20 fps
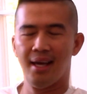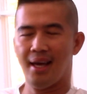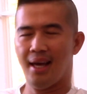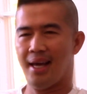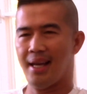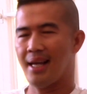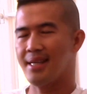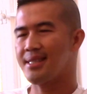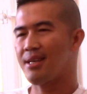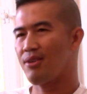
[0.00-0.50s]

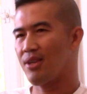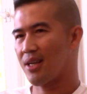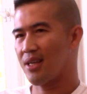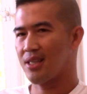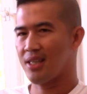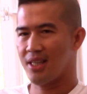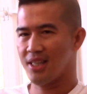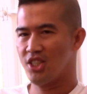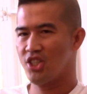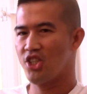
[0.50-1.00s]
And that sounds like a
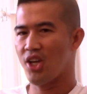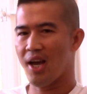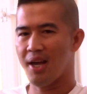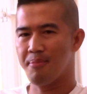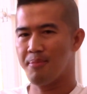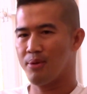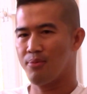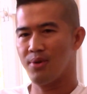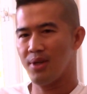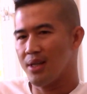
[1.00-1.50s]
cliche,
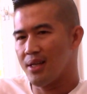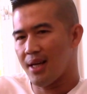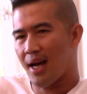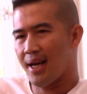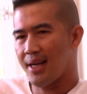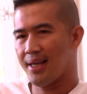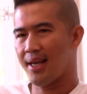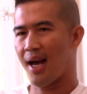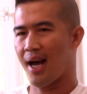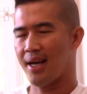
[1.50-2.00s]
but really,
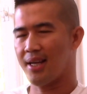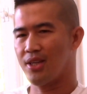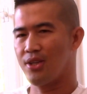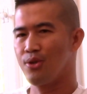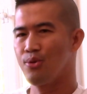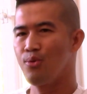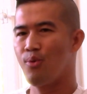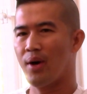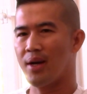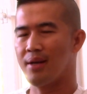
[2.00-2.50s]
I
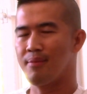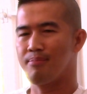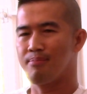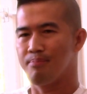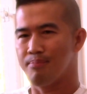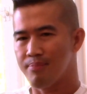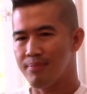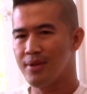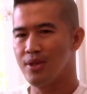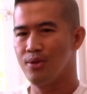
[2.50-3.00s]
do want to
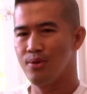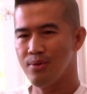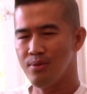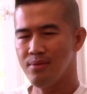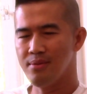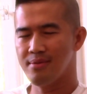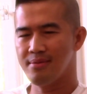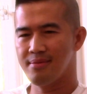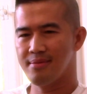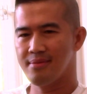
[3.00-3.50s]

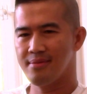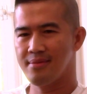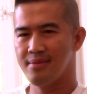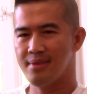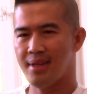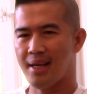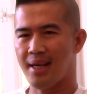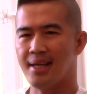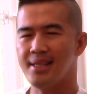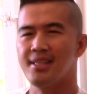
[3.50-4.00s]
do,
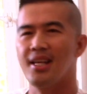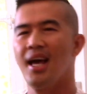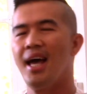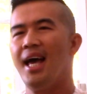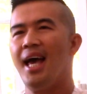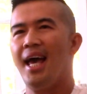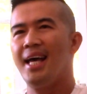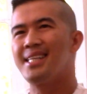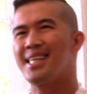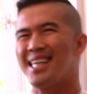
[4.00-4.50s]

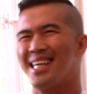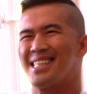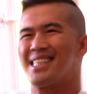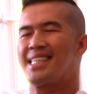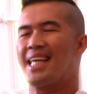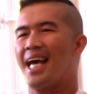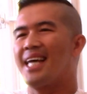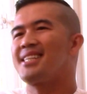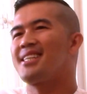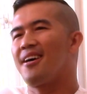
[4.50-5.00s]
it's like a
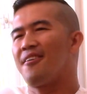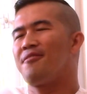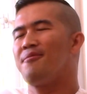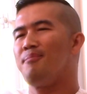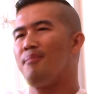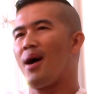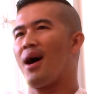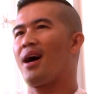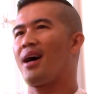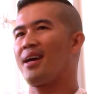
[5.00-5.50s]
test of
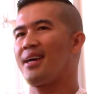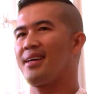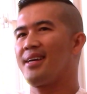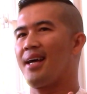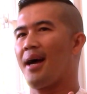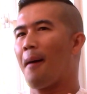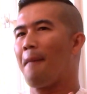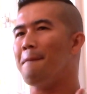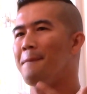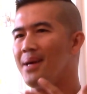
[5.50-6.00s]
my
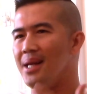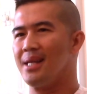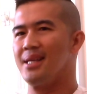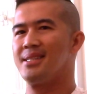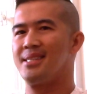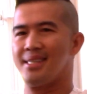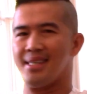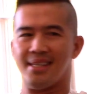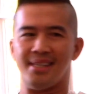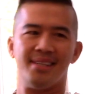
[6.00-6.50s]

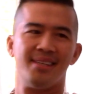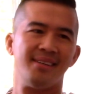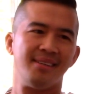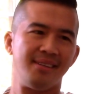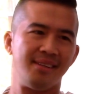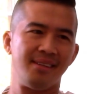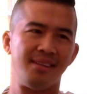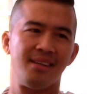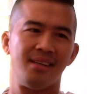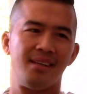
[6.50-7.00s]
ability.
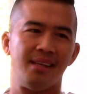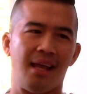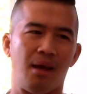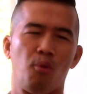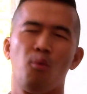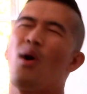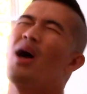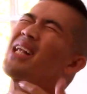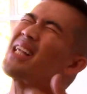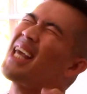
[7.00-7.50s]
Like,
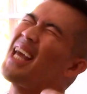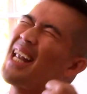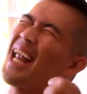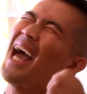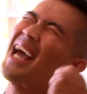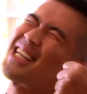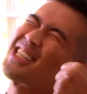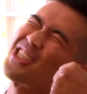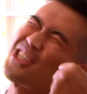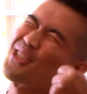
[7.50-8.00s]
what can
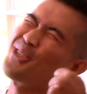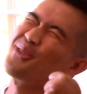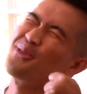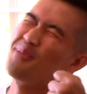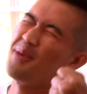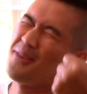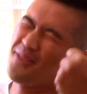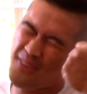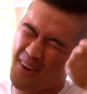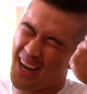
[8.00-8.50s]
I do
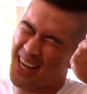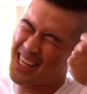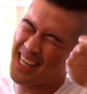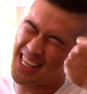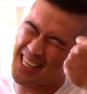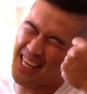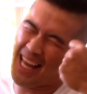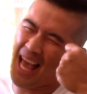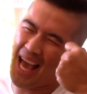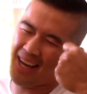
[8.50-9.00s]
before I
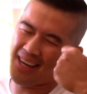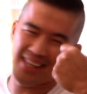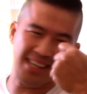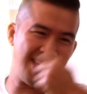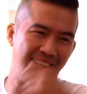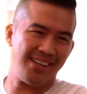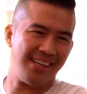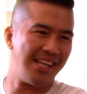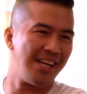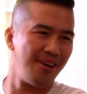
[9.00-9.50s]
get out of
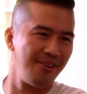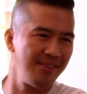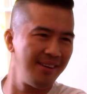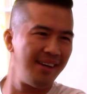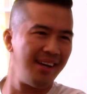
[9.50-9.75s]
here,